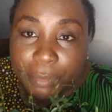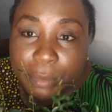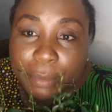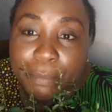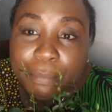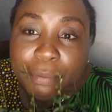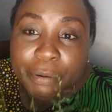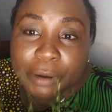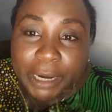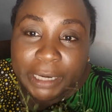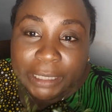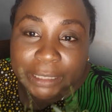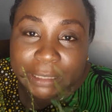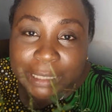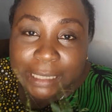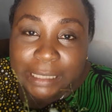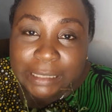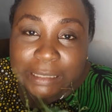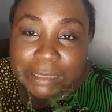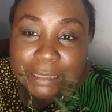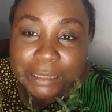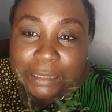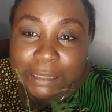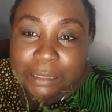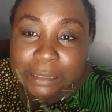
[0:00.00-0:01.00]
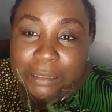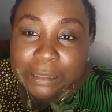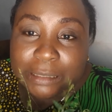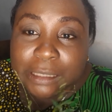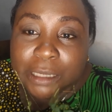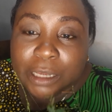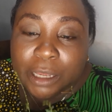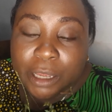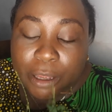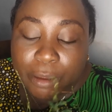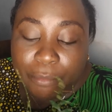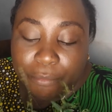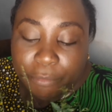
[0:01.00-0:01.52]
pregnancies,
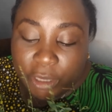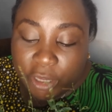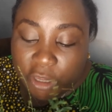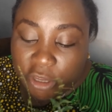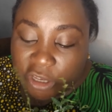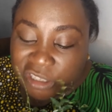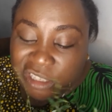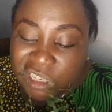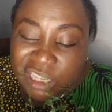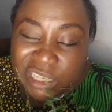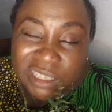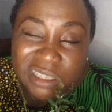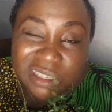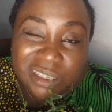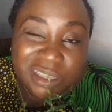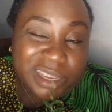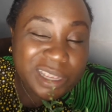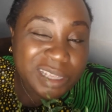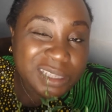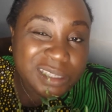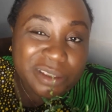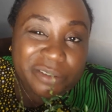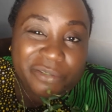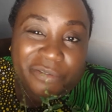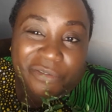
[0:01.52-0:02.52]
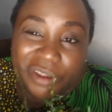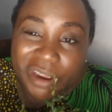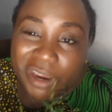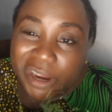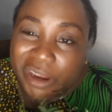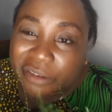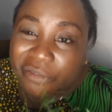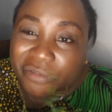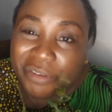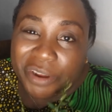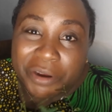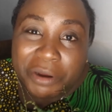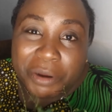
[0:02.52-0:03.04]
because this is a very,
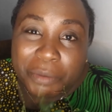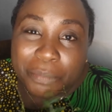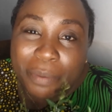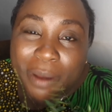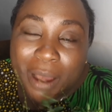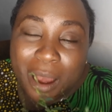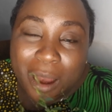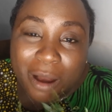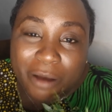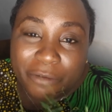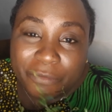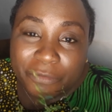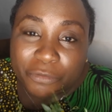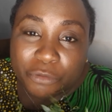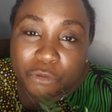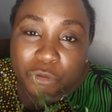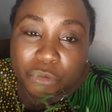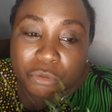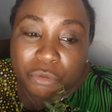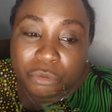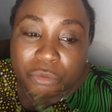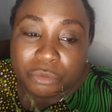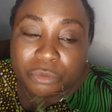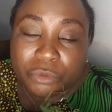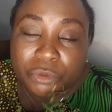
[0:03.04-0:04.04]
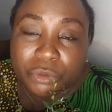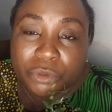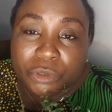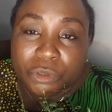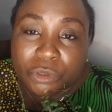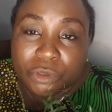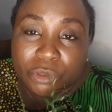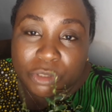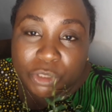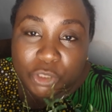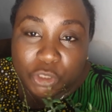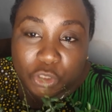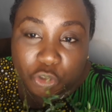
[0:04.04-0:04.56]
very powerful
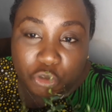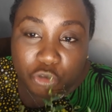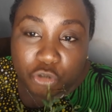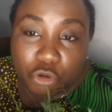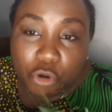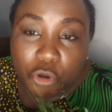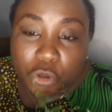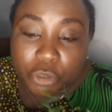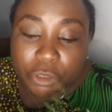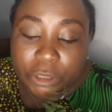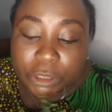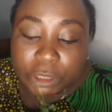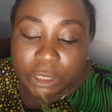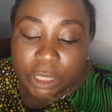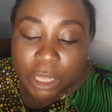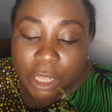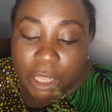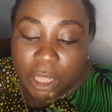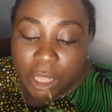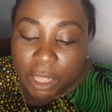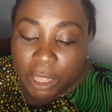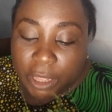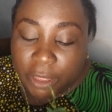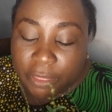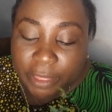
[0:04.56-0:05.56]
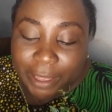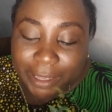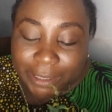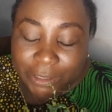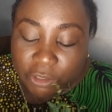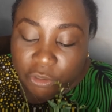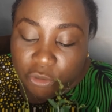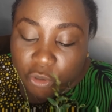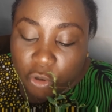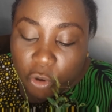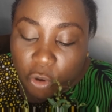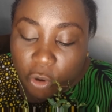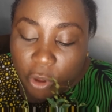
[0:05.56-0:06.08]
drug. There is
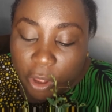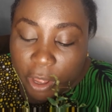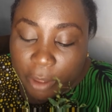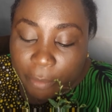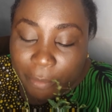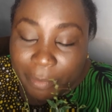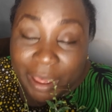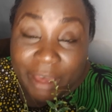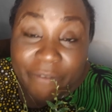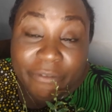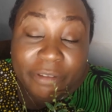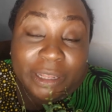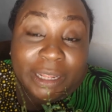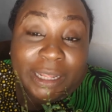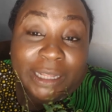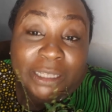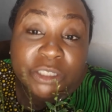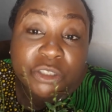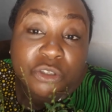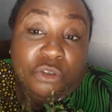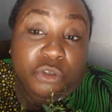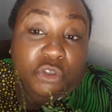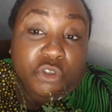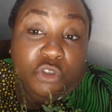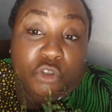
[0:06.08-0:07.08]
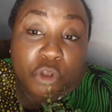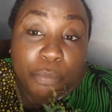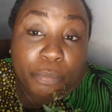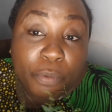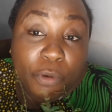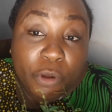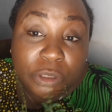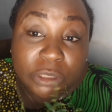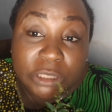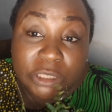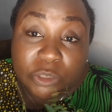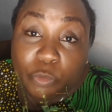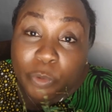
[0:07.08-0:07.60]
no evidence to
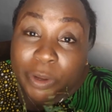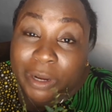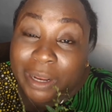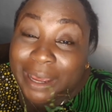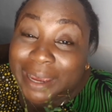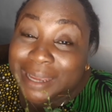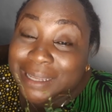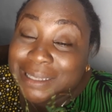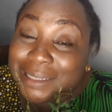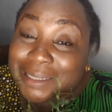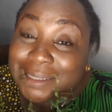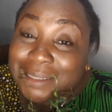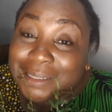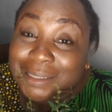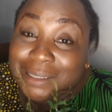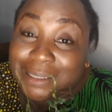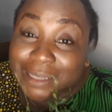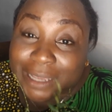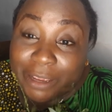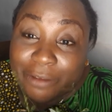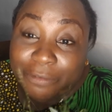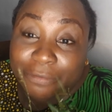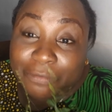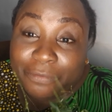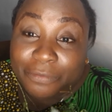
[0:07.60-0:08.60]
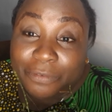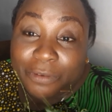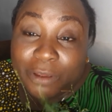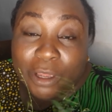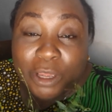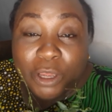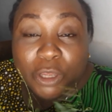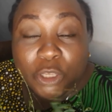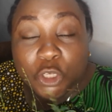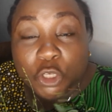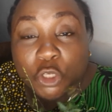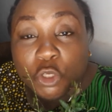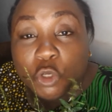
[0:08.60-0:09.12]
support it whether it is safe
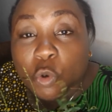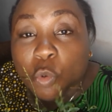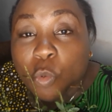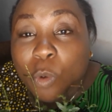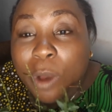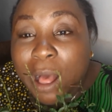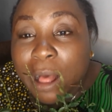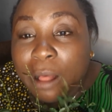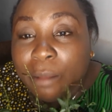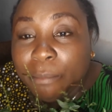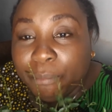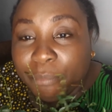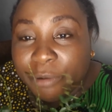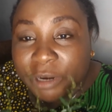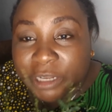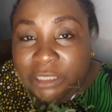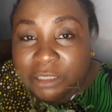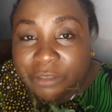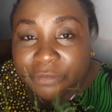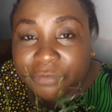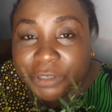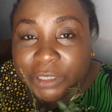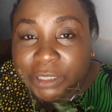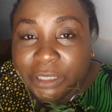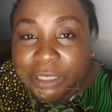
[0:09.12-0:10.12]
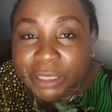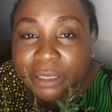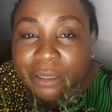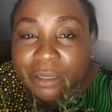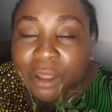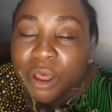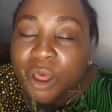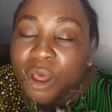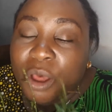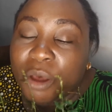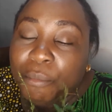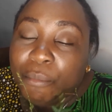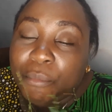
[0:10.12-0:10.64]
while breastfeeding,
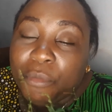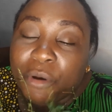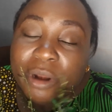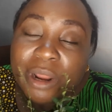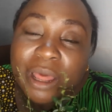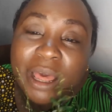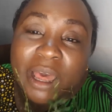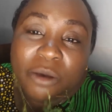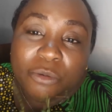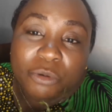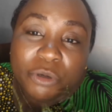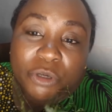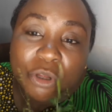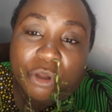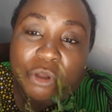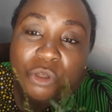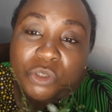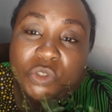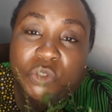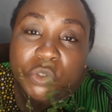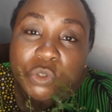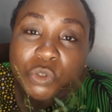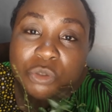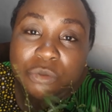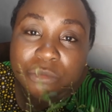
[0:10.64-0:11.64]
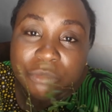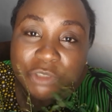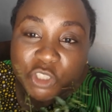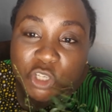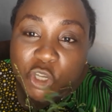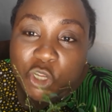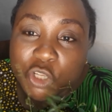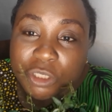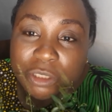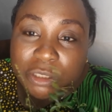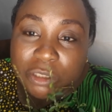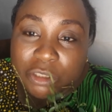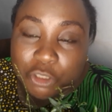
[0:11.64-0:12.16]
but I would also
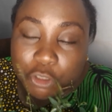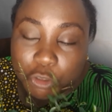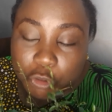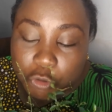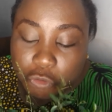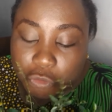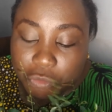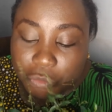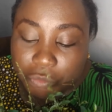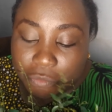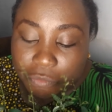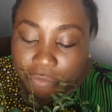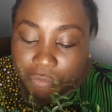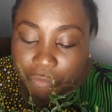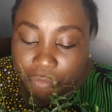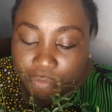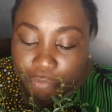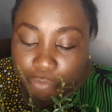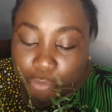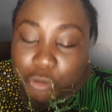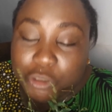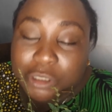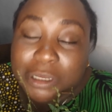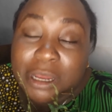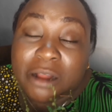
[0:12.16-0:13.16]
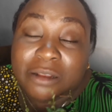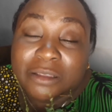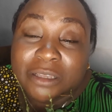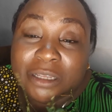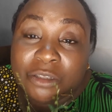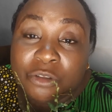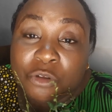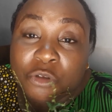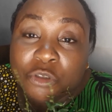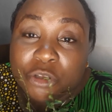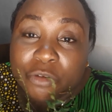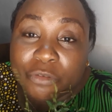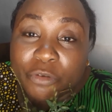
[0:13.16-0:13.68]
just put out the
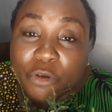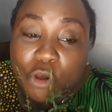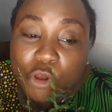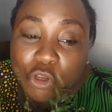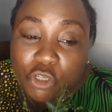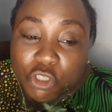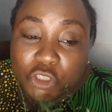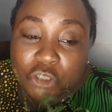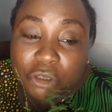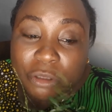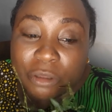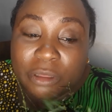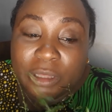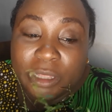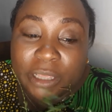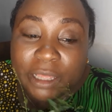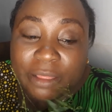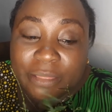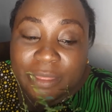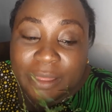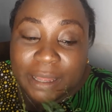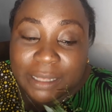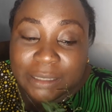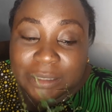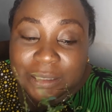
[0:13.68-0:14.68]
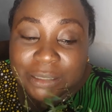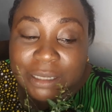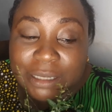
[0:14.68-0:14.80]
note of caution there that